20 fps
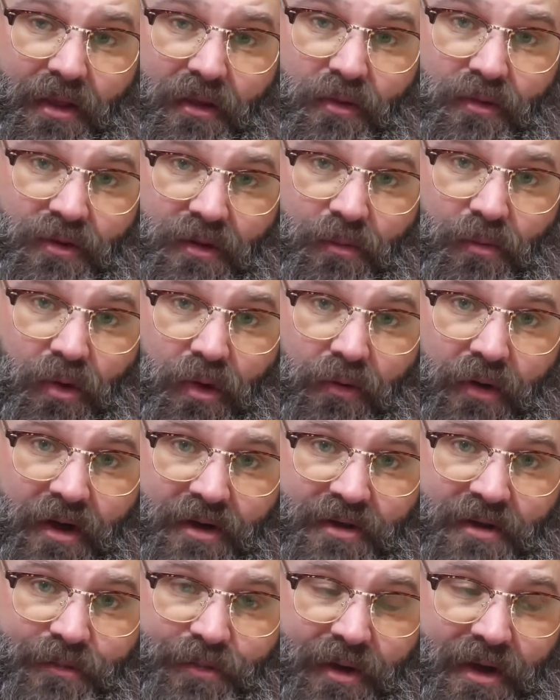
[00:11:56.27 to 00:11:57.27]
I'm going to do some
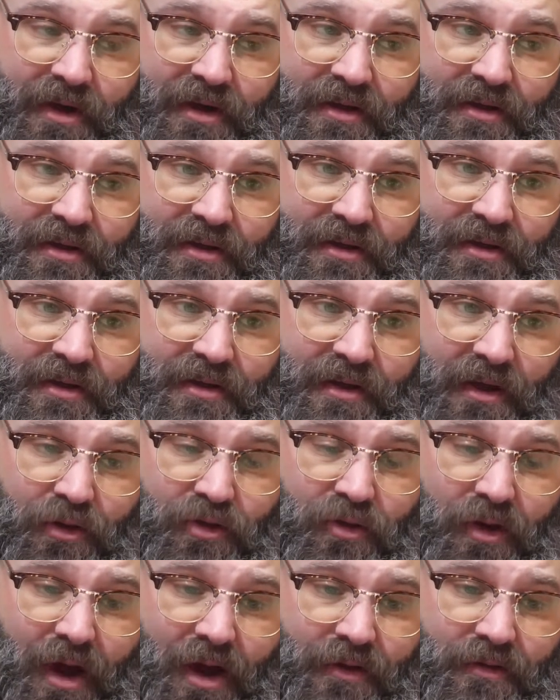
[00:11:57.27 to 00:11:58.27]
more
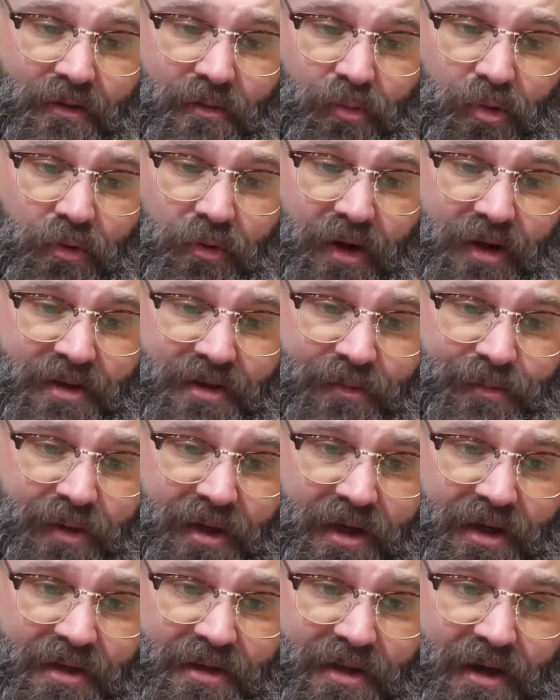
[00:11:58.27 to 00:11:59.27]
recipes. I'll try out some more
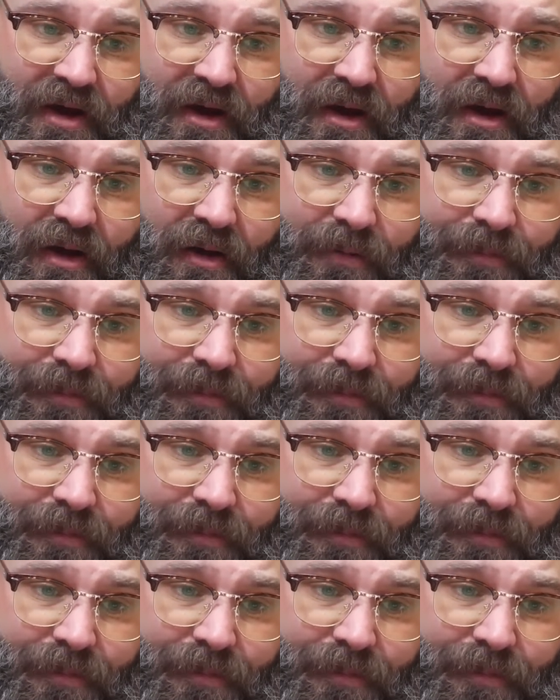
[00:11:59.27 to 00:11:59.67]
recipes.